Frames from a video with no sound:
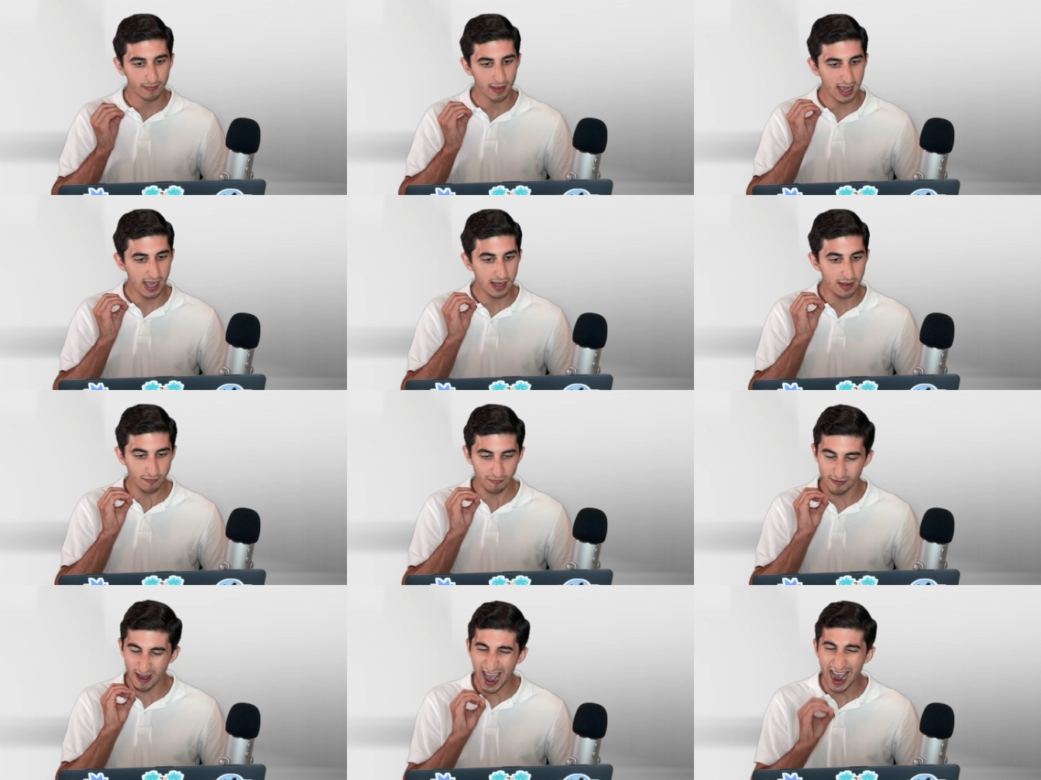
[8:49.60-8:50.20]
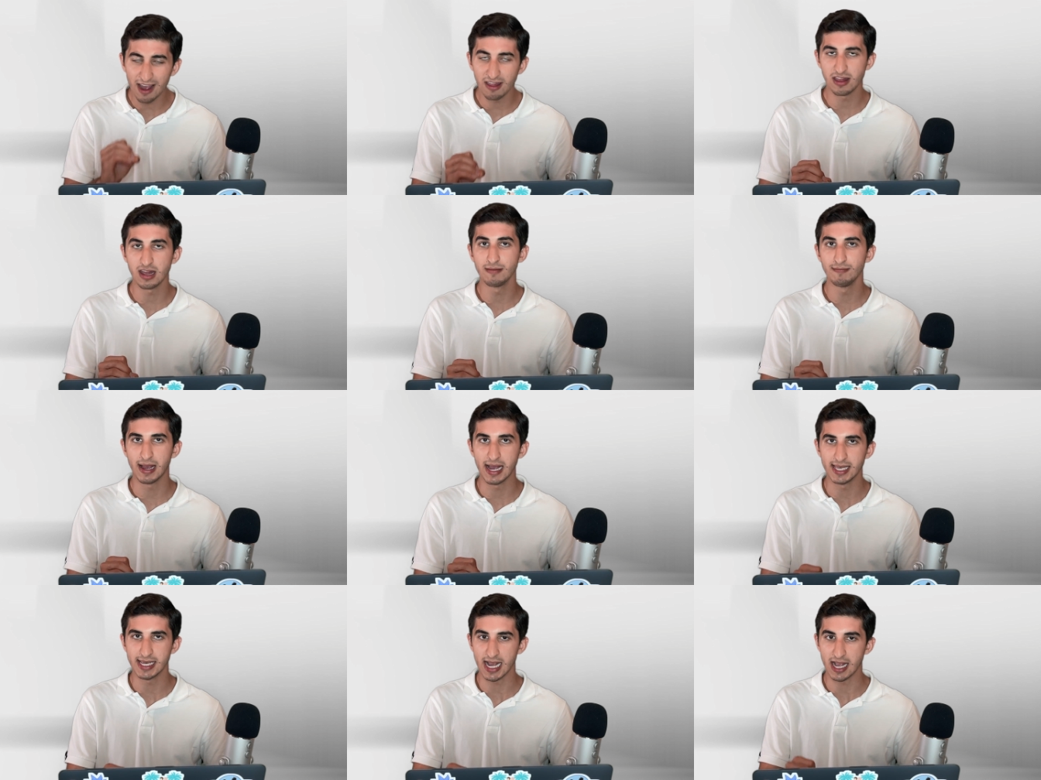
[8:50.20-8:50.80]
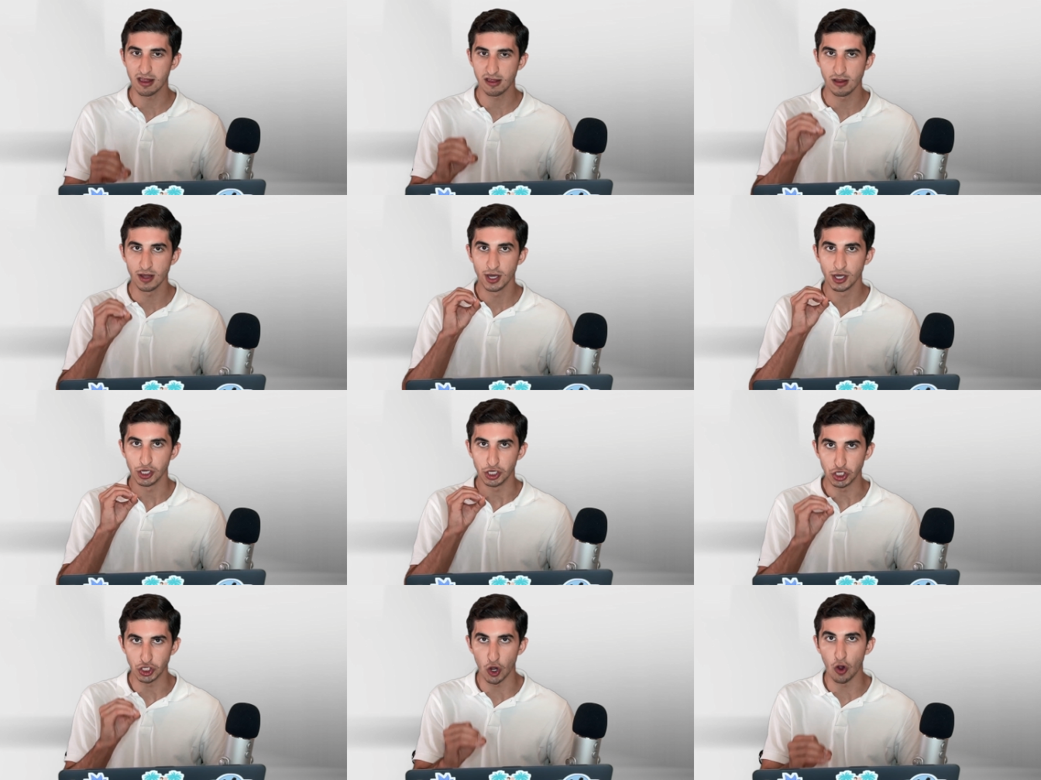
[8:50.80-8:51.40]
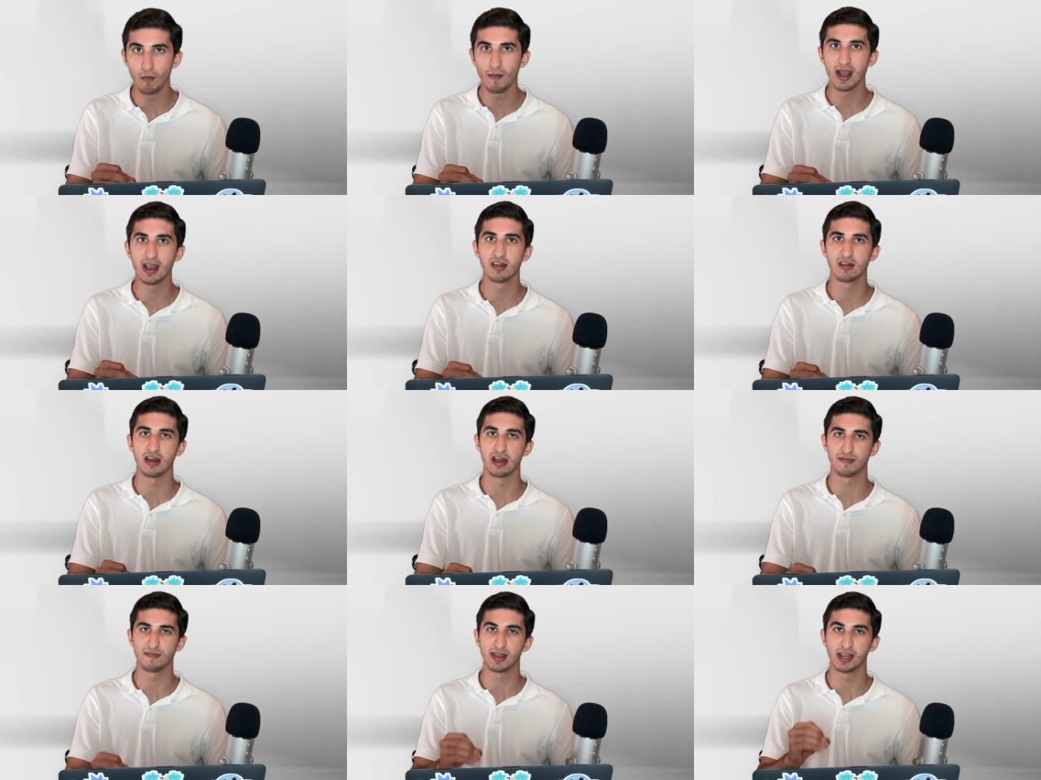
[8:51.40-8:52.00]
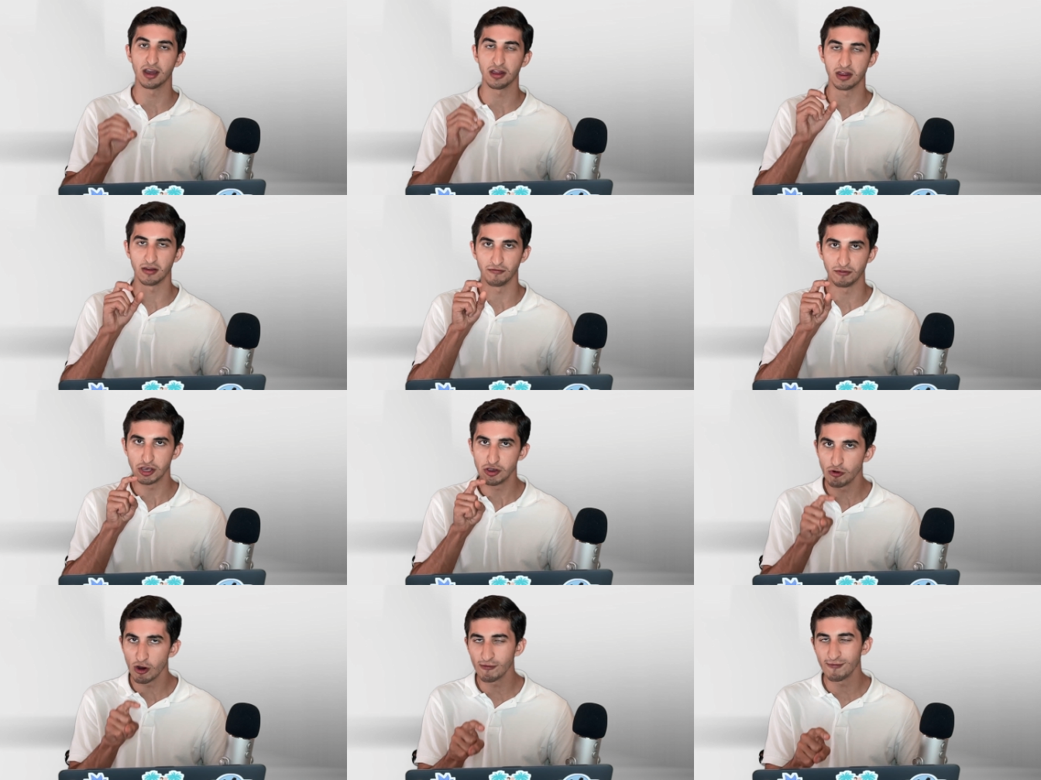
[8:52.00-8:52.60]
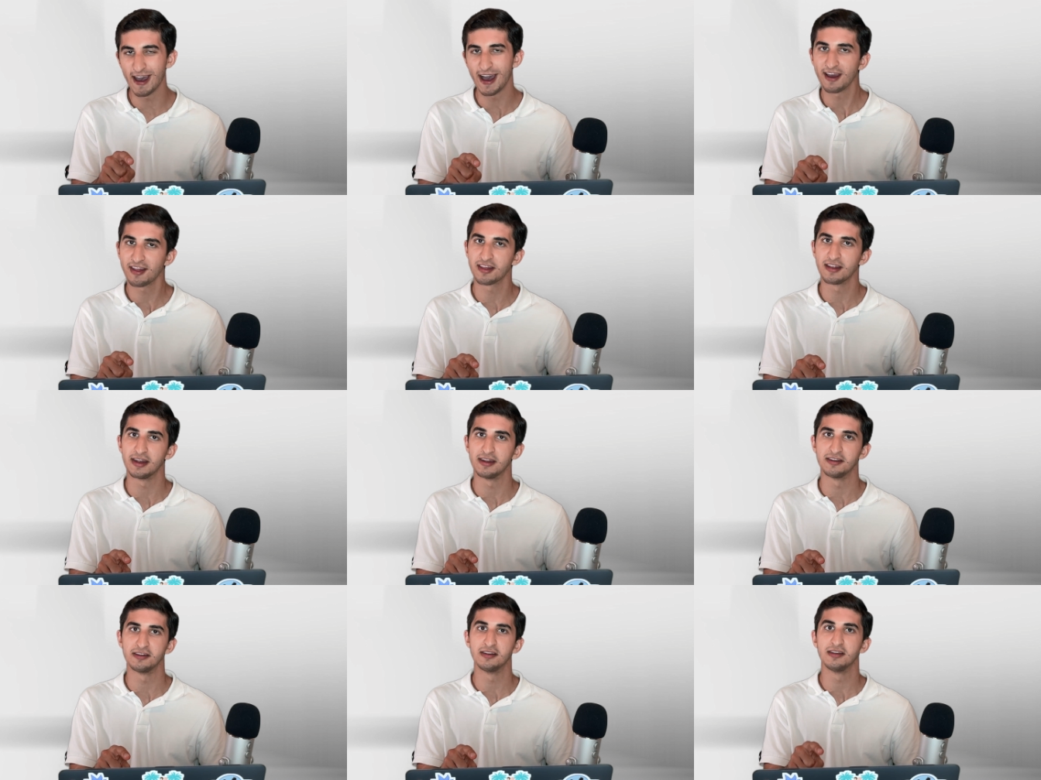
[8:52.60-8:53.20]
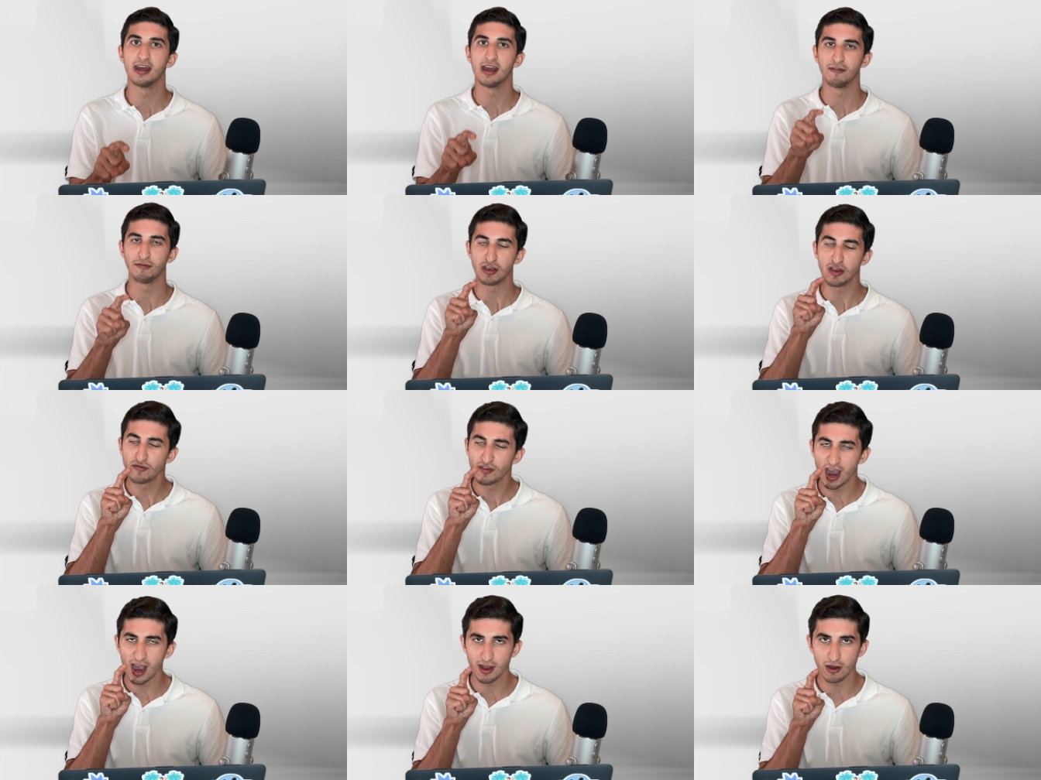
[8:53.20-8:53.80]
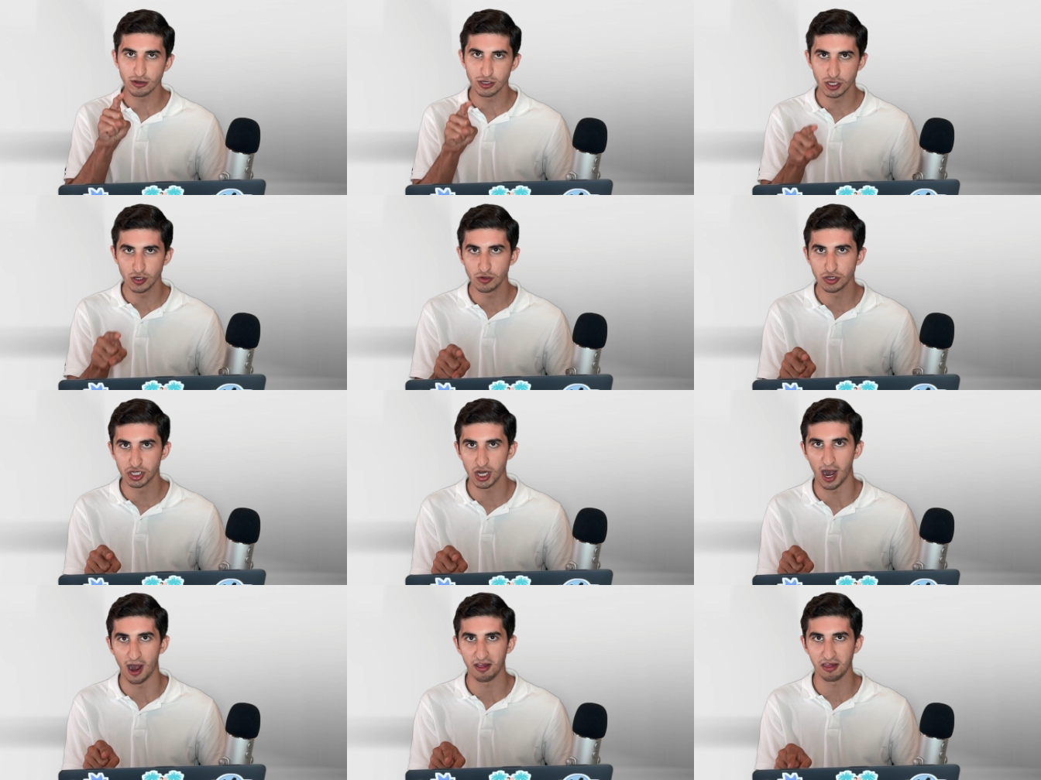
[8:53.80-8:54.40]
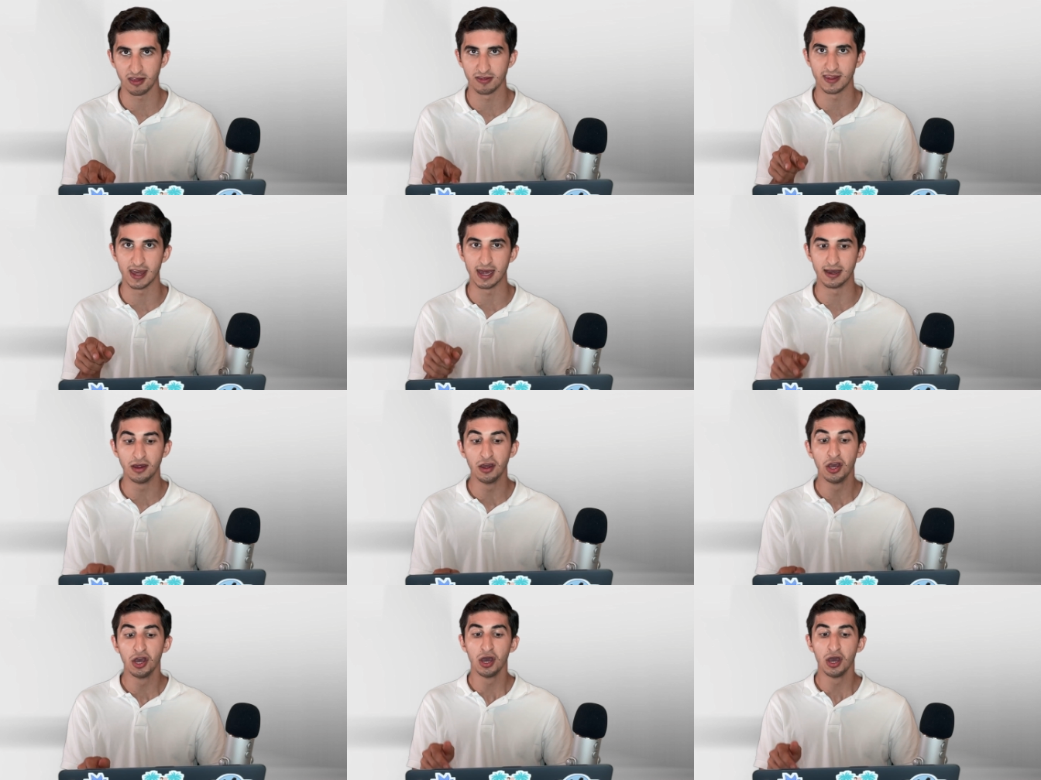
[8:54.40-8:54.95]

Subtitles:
vaccine mandates don't make sense because if you are vaccinated, if you've got your 2 shots, then